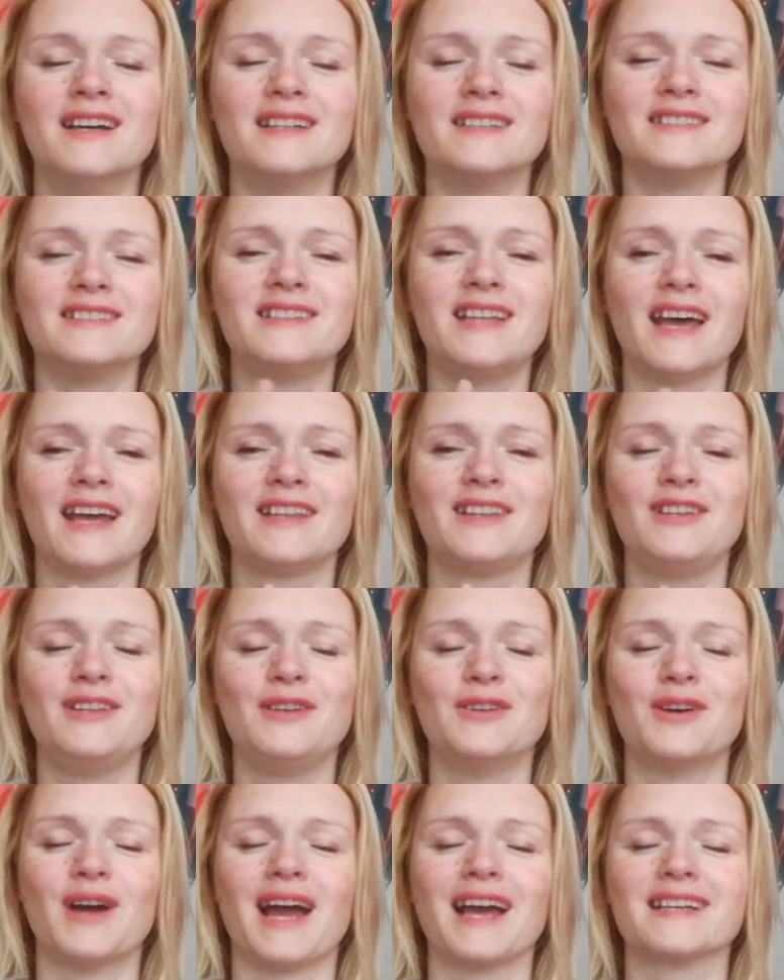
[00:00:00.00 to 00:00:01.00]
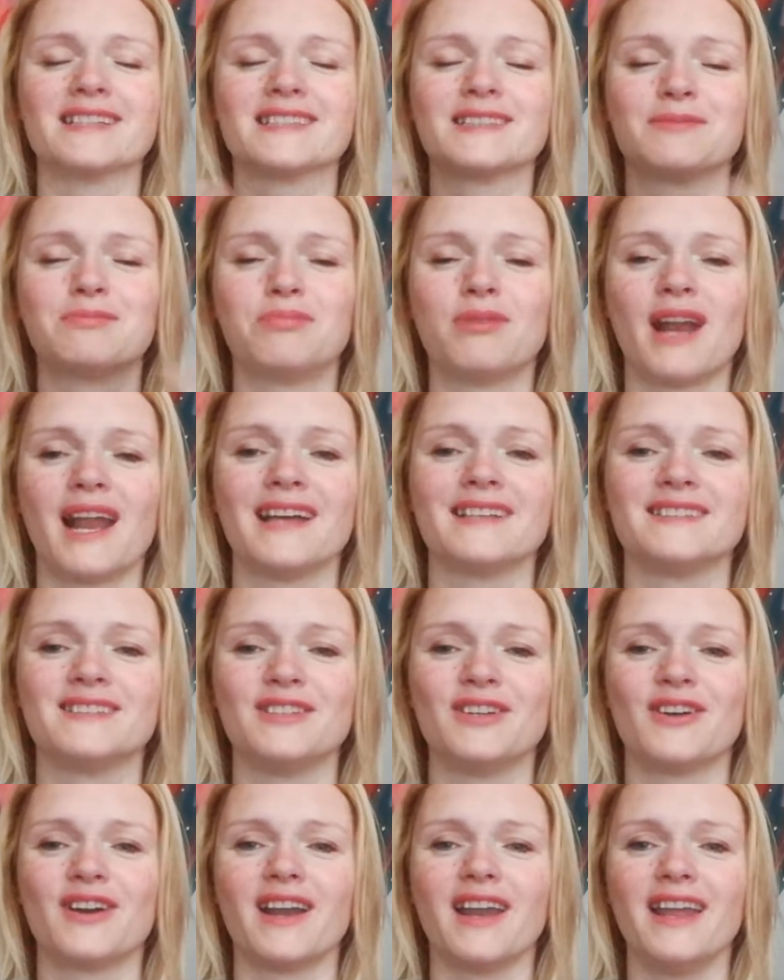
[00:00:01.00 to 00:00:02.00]
that you express
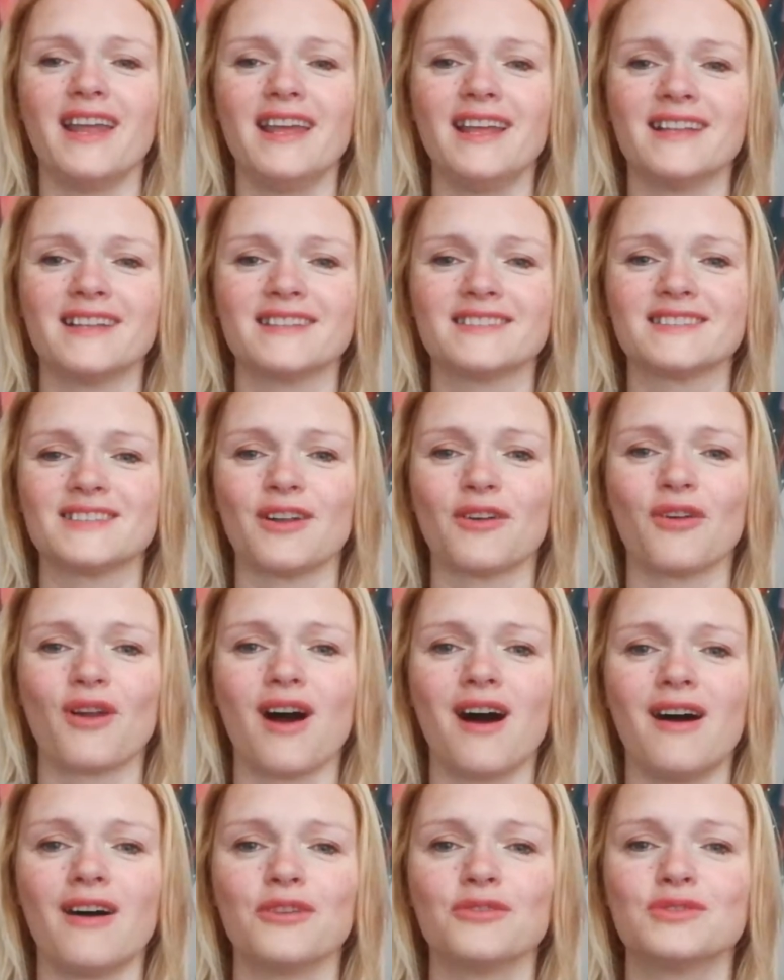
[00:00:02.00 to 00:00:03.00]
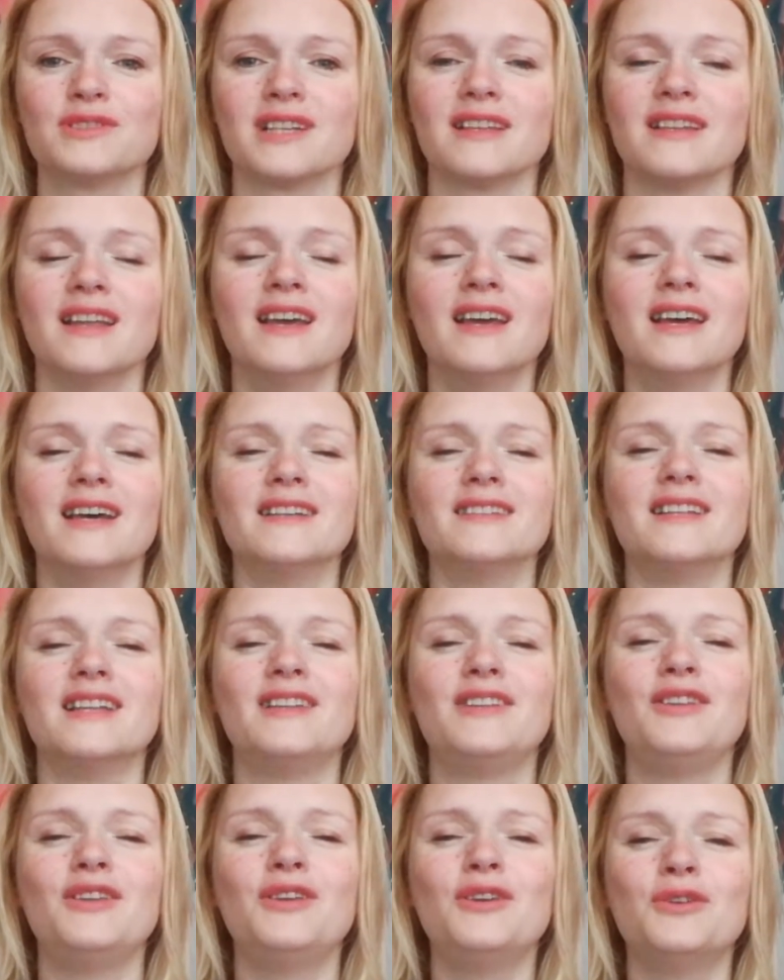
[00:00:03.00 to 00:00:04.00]
your inner soul outside,
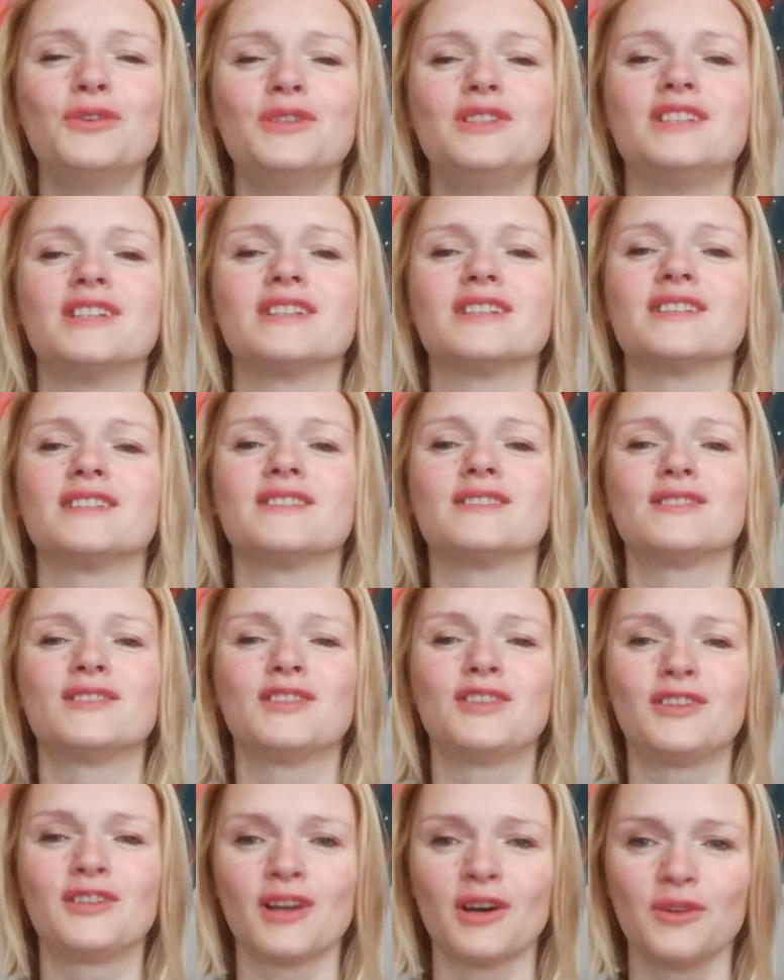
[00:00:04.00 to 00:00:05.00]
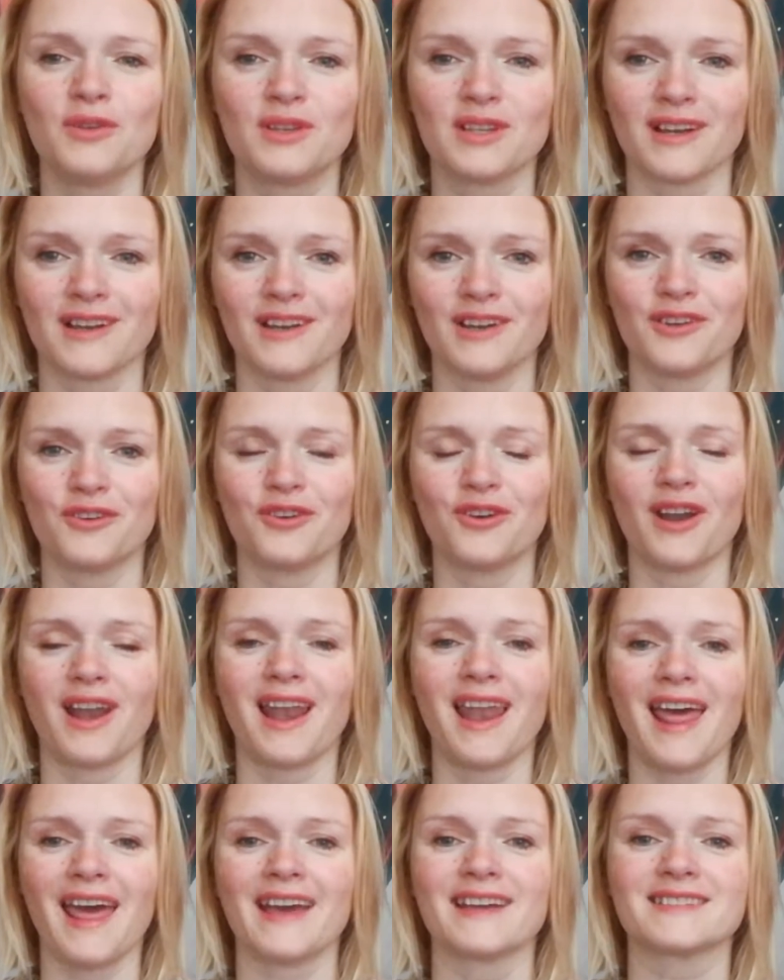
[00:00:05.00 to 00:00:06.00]
that you just totally
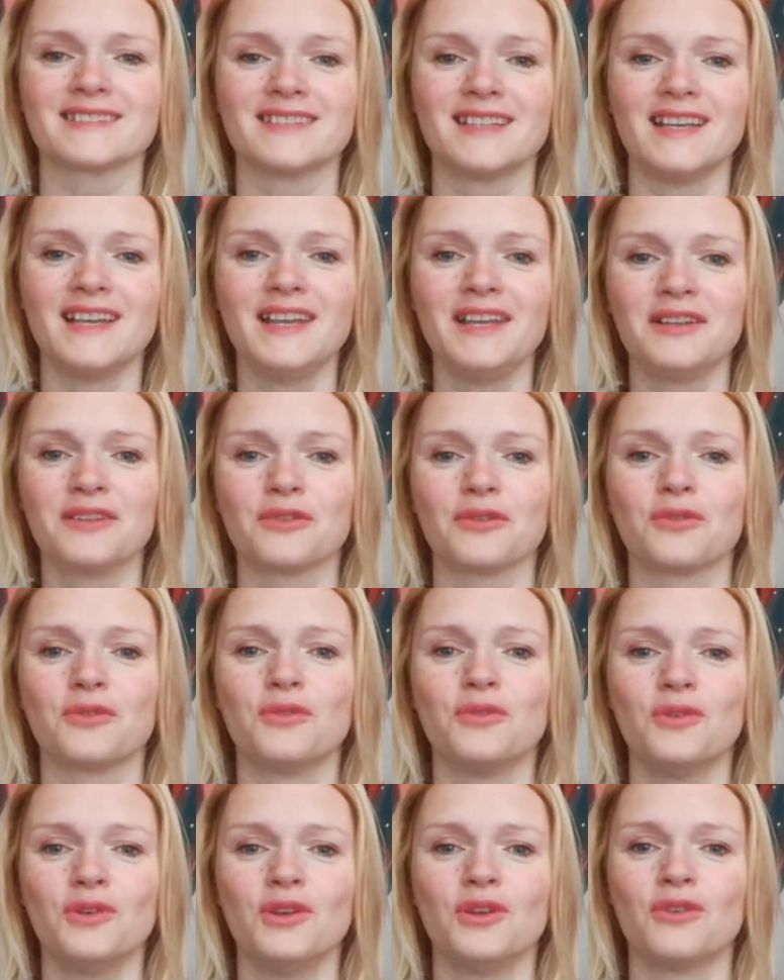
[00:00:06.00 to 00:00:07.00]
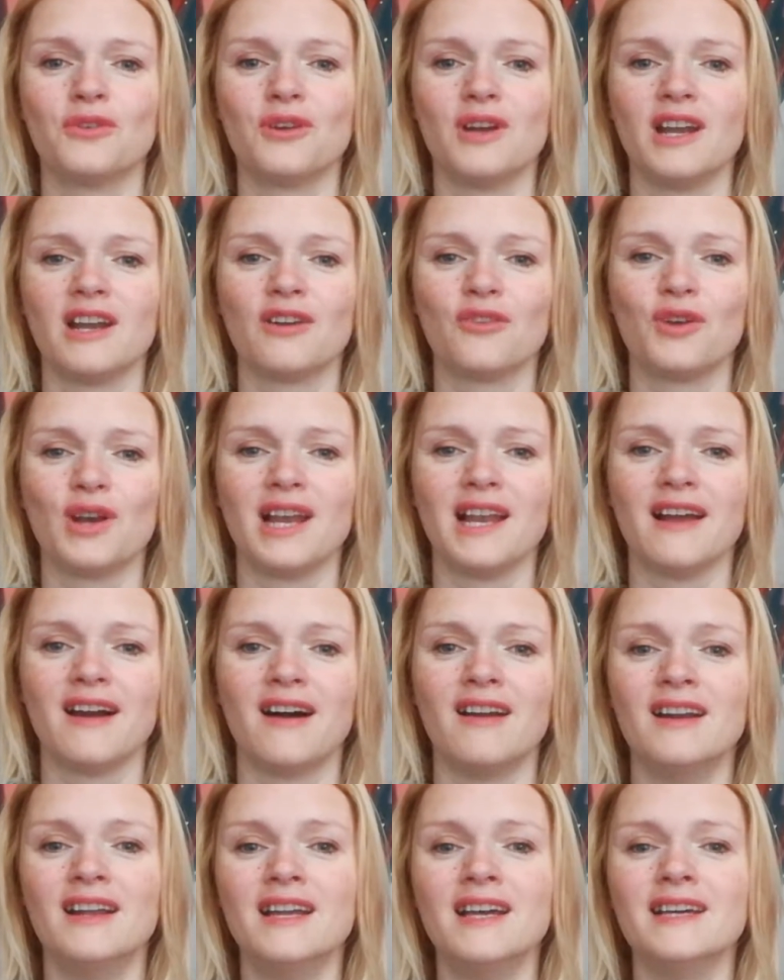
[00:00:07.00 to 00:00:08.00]
relax into who you really are,
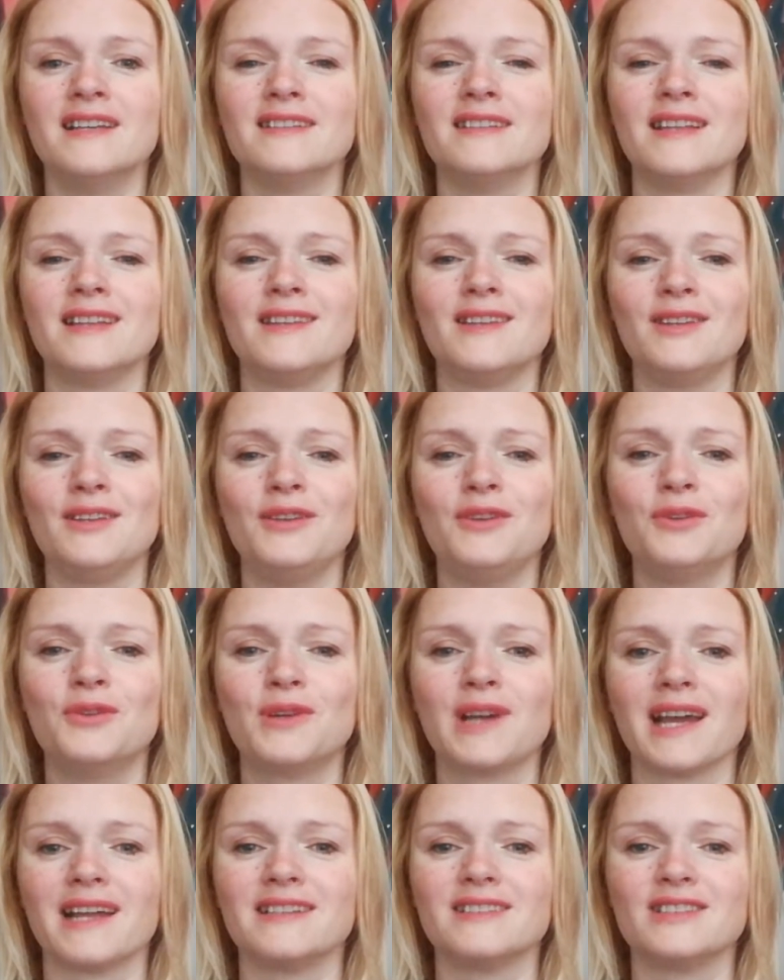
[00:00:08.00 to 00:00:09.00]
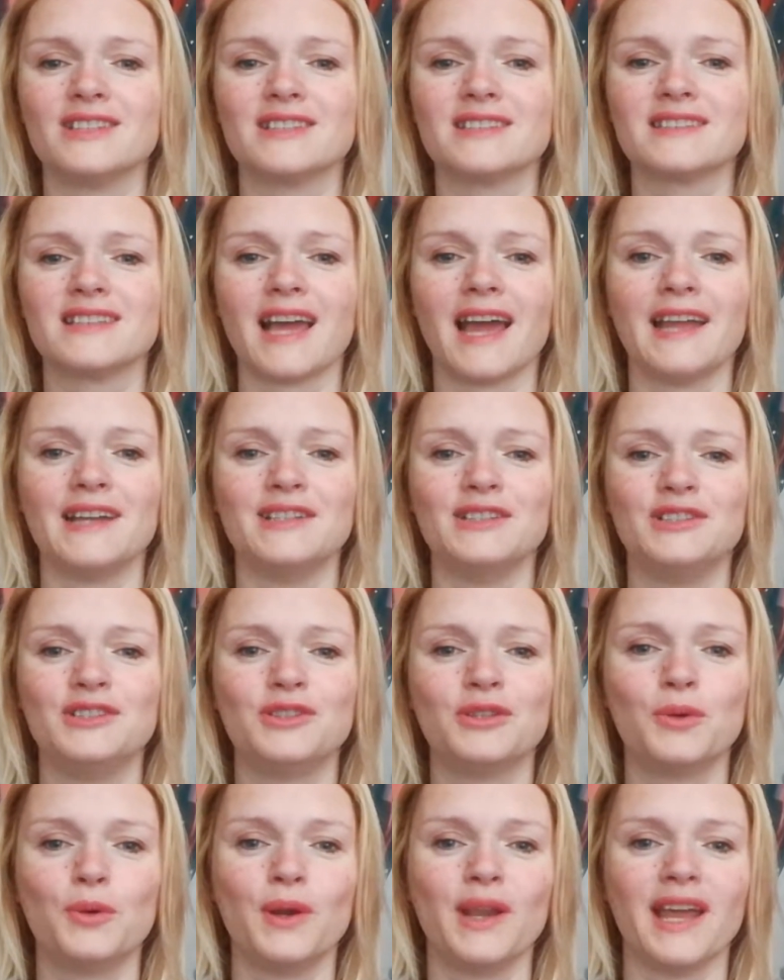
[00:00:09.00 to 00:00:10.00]
that you can just
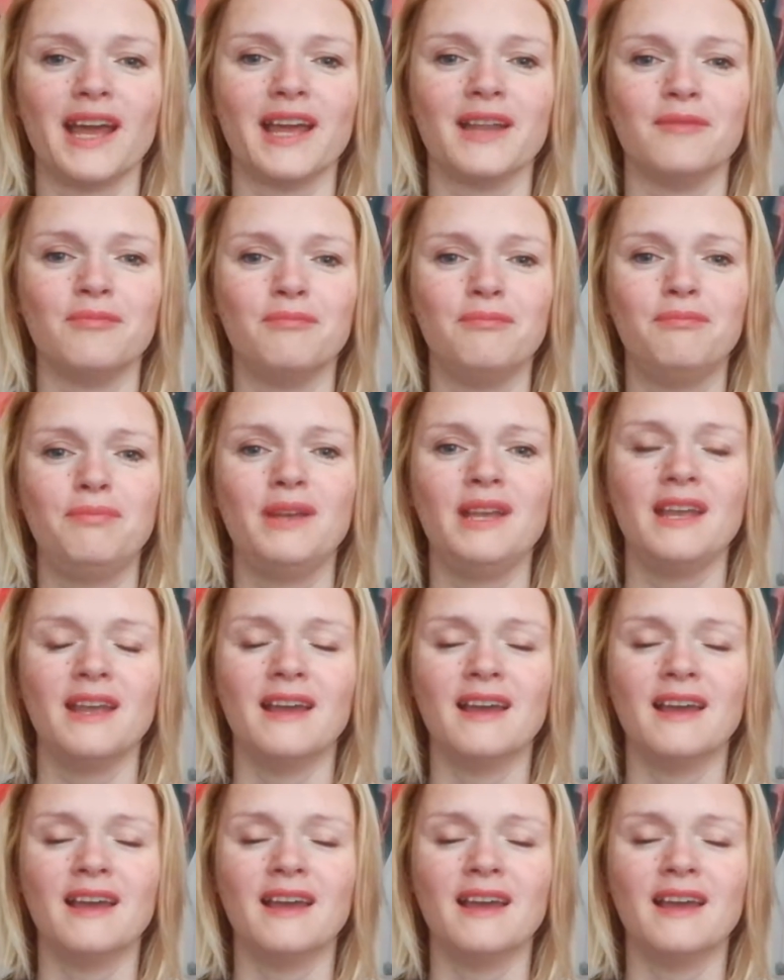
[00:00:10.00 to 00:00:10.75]
enjoy and be